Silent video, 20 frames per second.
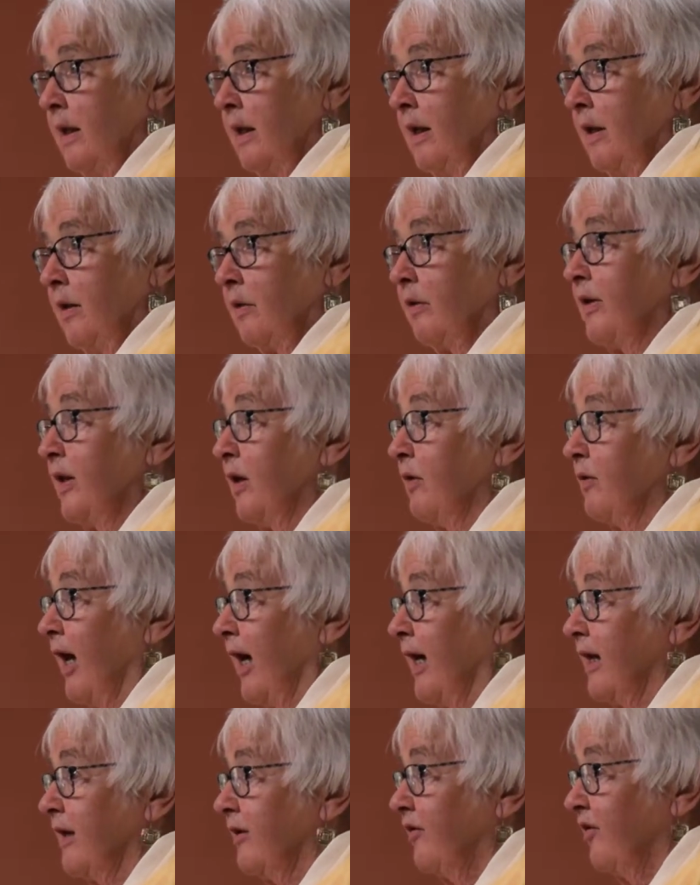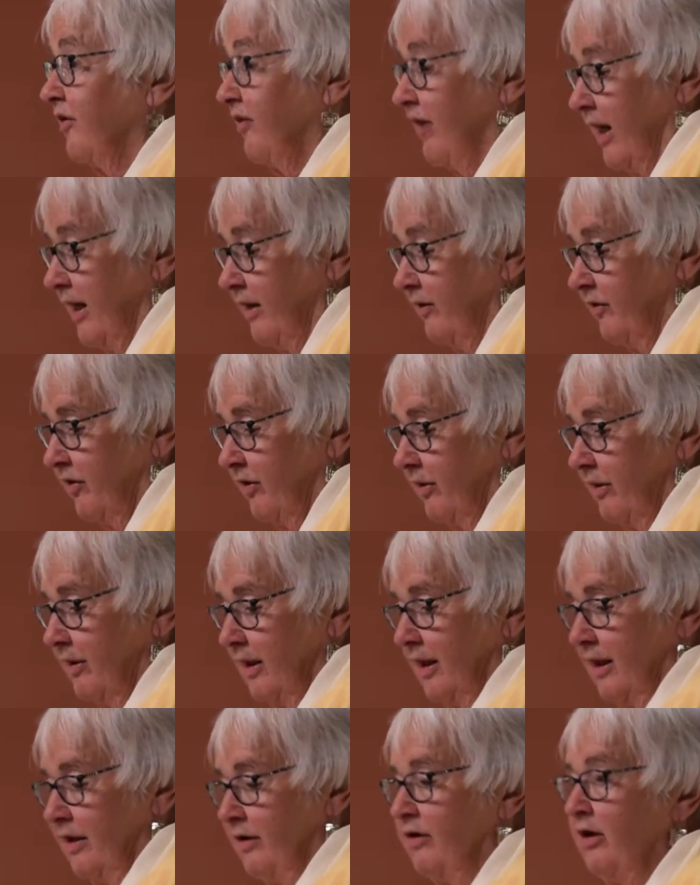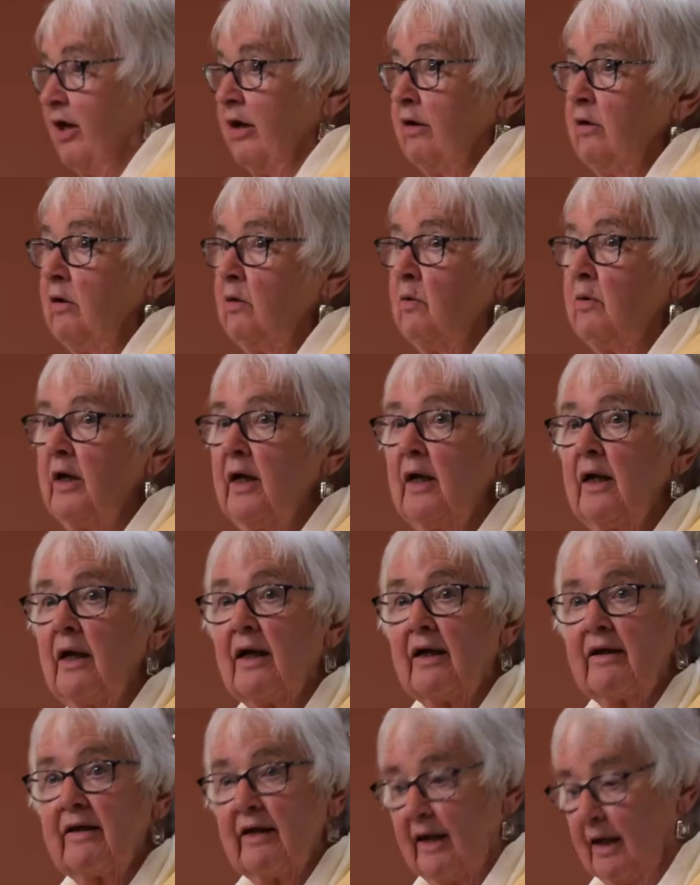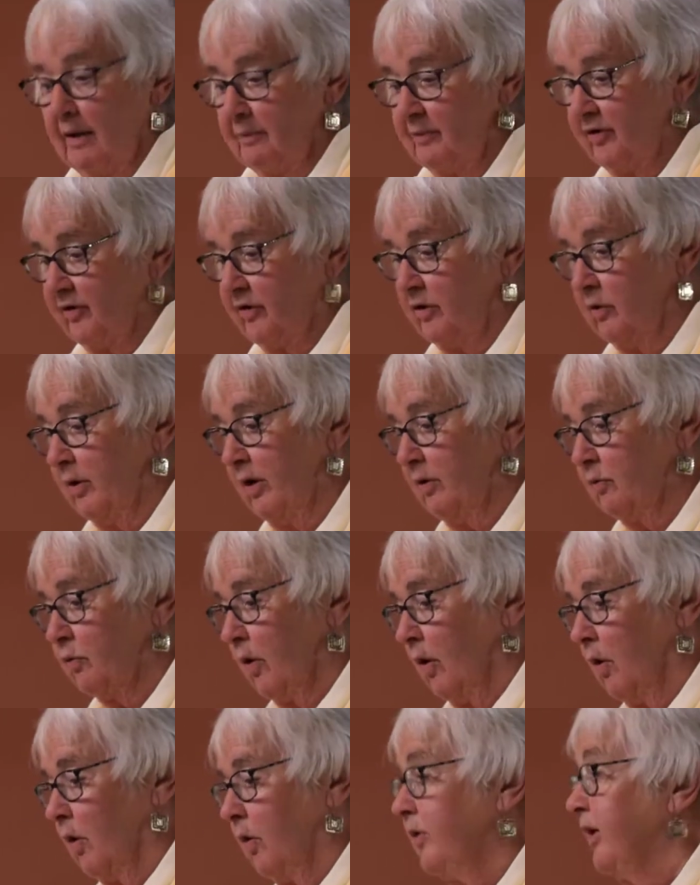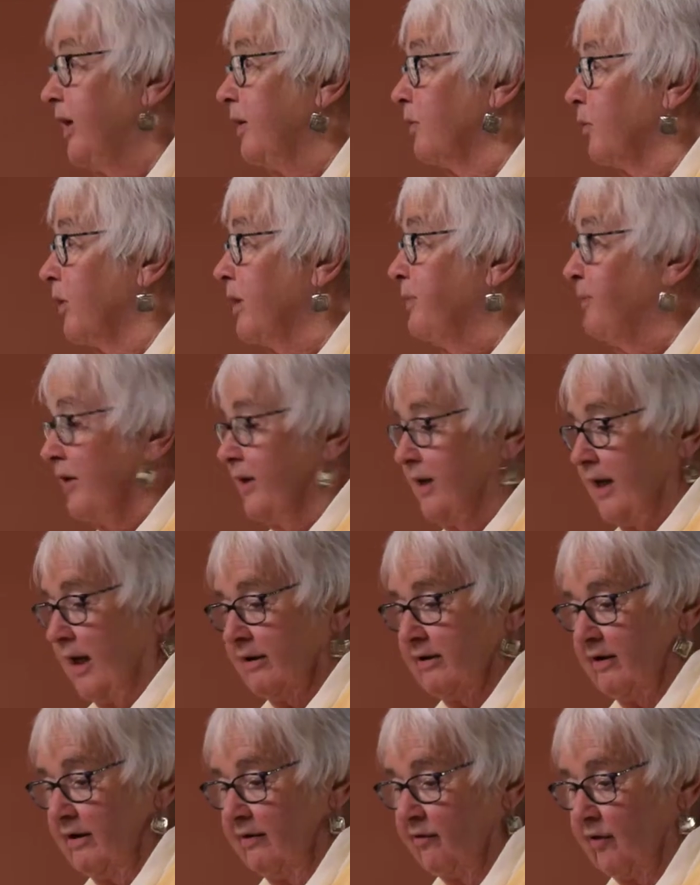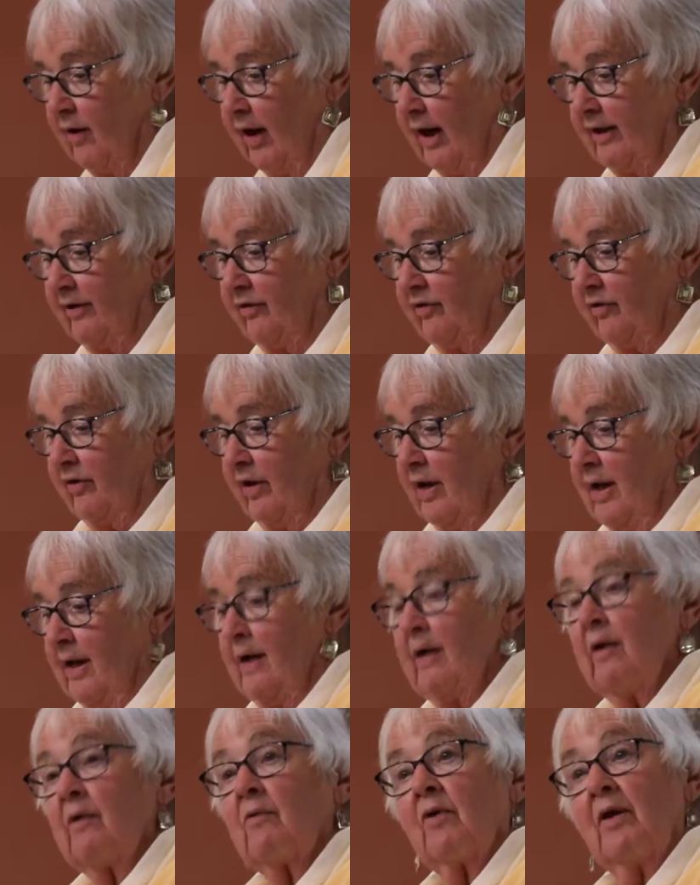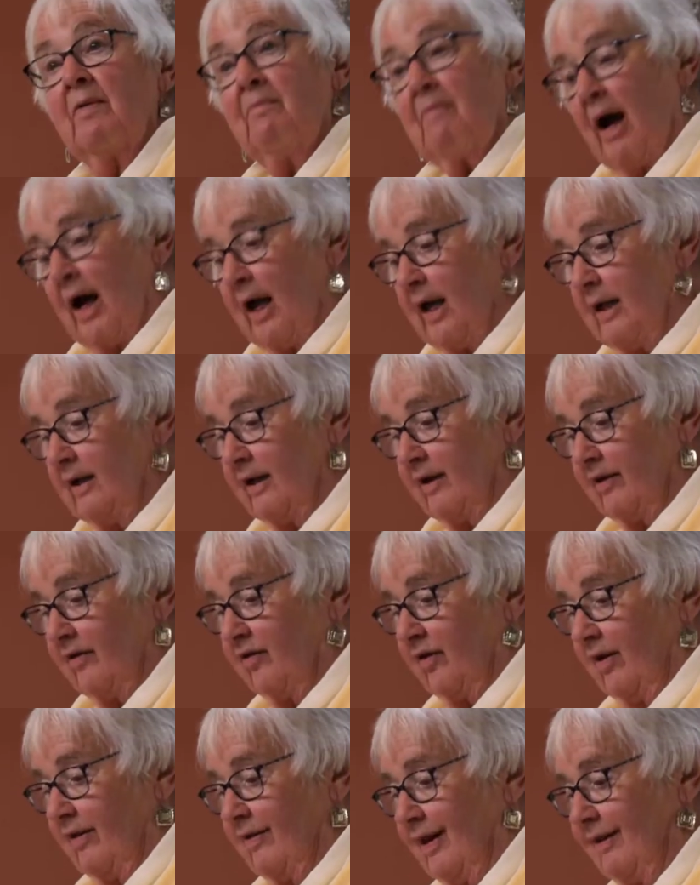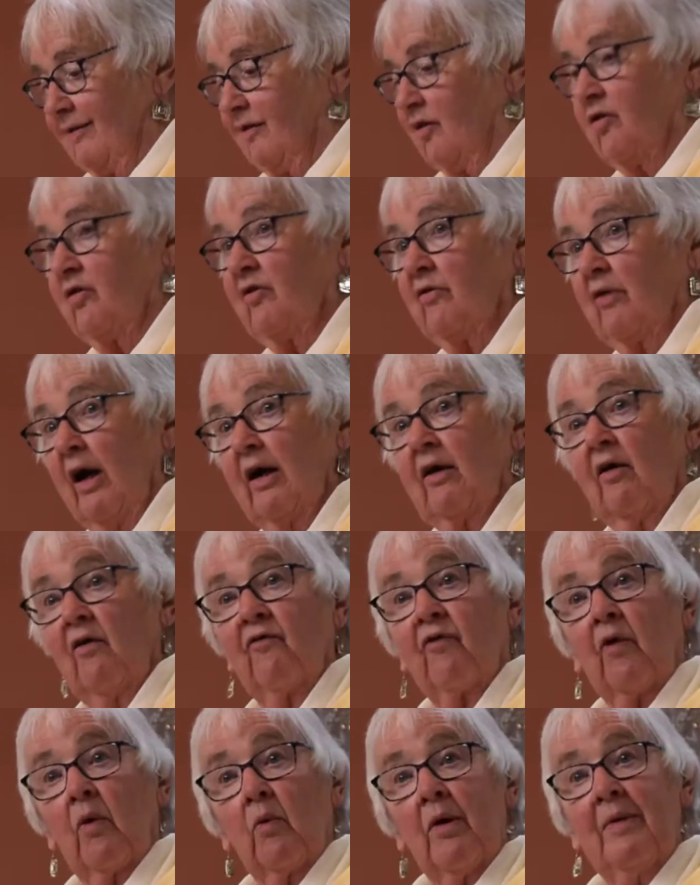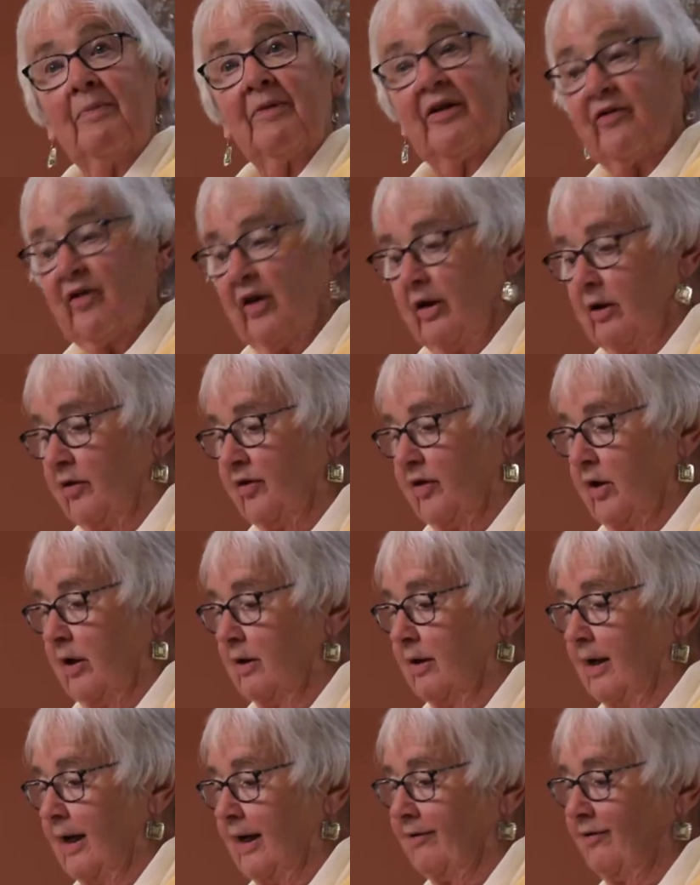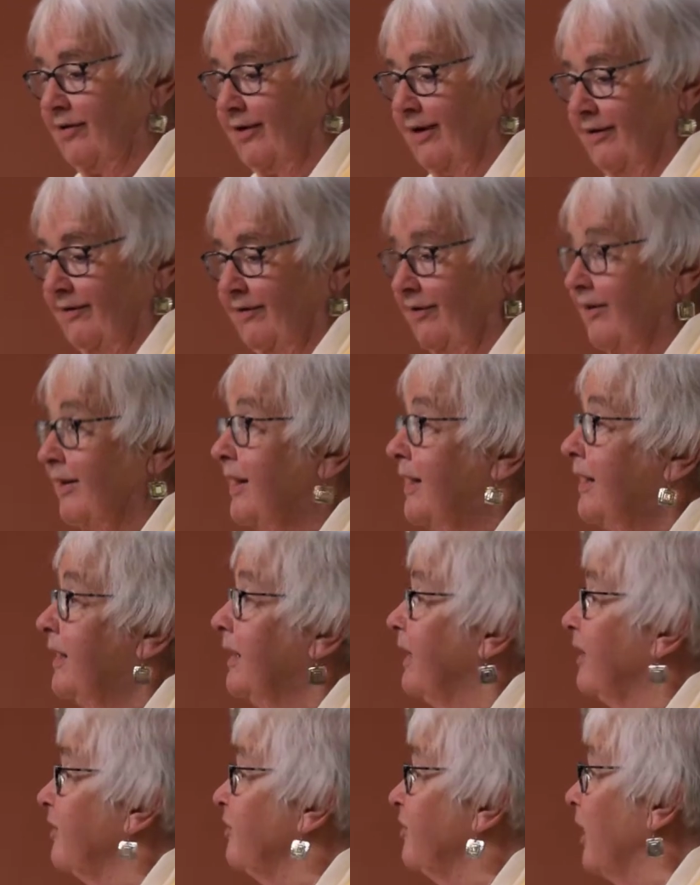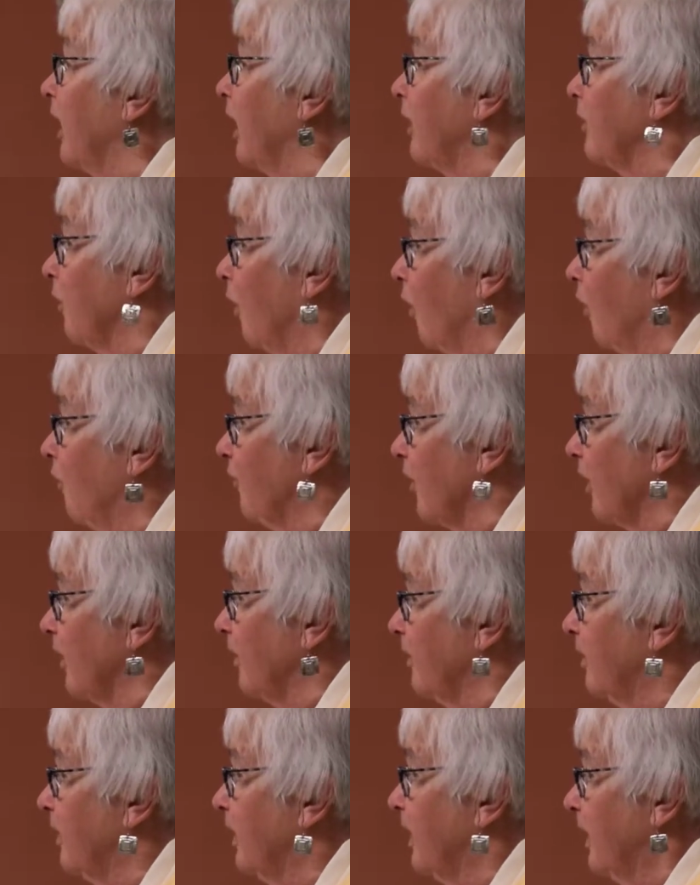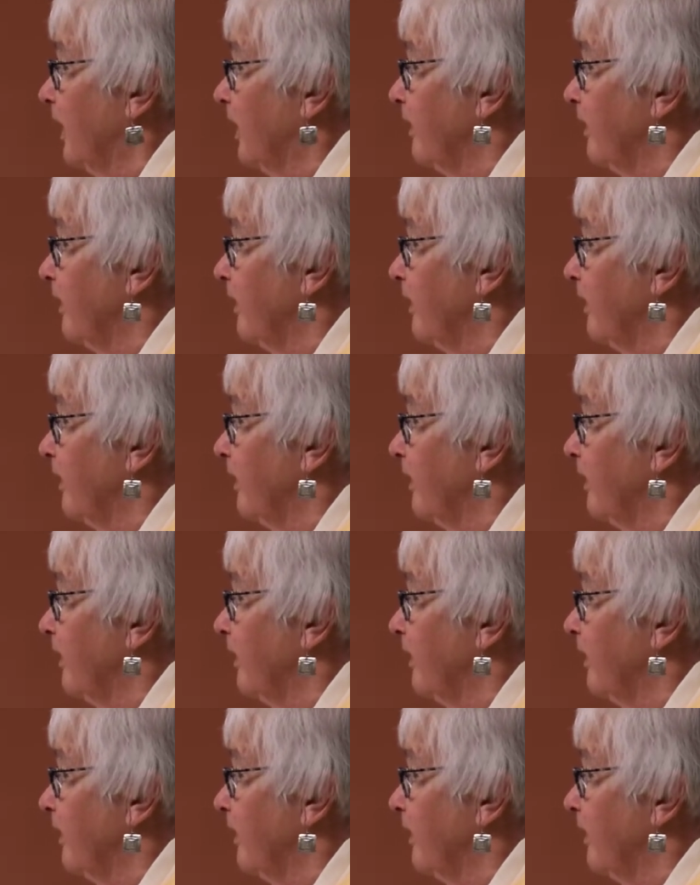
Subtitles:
Here in the United States, continuing attempts to erode reproductive rights remind us that the struggle for women's health care access is not over.